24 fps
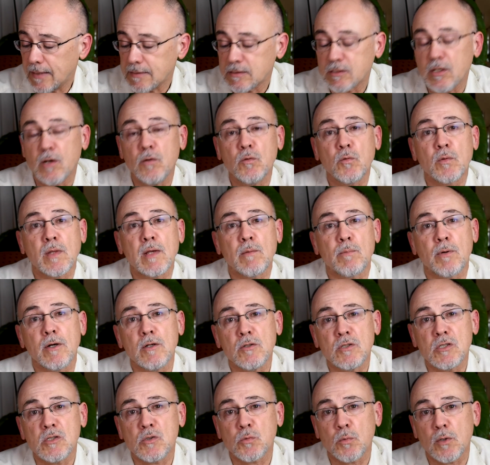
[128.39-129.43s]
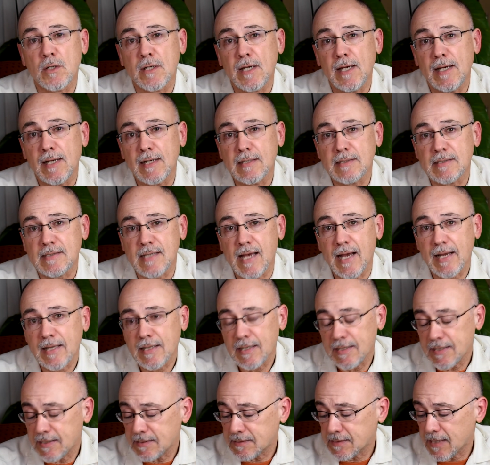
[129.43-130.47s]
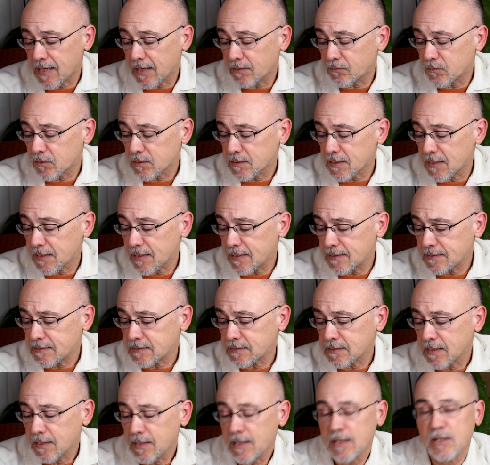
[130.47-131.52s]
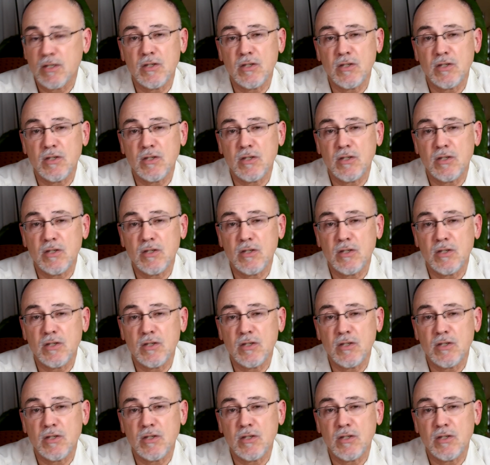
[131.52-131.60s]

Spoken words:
So the approach is working exactly as advertised.